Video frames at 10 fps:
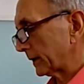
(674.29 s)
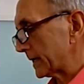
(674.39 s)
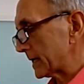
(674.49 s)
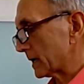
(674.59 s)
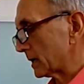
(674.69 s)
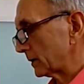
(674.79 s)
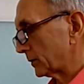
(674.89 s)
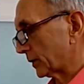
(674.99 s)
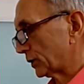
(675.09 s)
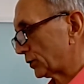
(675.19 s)
here
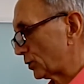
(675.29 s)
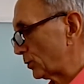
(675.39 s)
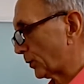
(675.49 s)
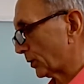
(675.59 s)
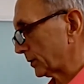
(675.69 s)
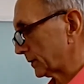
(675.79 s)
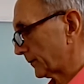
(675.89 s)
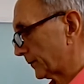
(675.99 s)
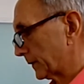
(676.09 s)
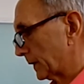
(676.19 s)
that you
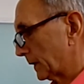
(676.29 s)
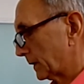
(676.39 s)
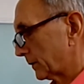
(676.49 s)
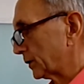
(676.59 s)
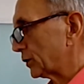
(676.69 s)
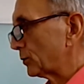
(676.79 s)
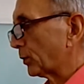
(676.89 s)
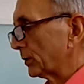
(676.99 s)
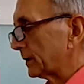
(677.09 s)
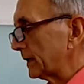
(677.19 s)
put
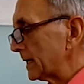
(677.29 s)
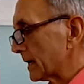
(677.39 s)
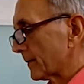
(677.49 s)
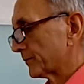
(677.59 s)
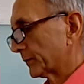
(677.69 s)
in here.